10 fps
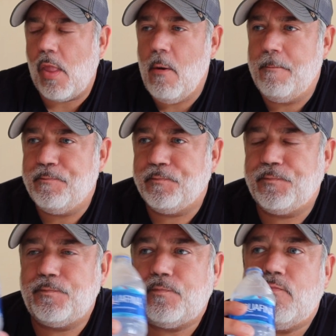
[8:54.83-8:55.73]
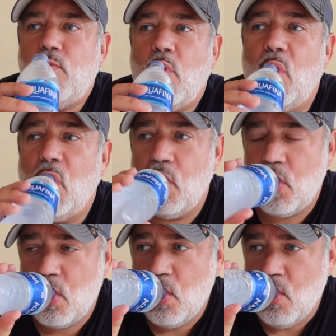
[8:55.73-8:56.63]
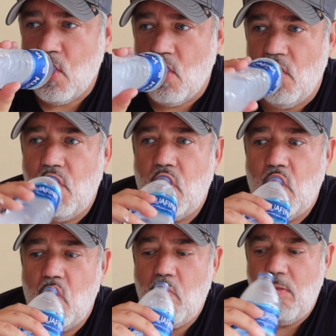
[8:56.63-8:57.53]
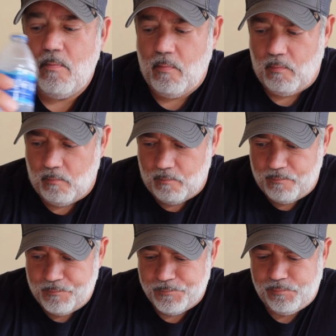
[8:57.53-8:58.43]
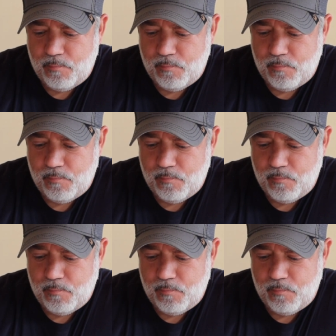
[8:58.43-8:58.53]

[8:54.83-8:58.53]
(silence)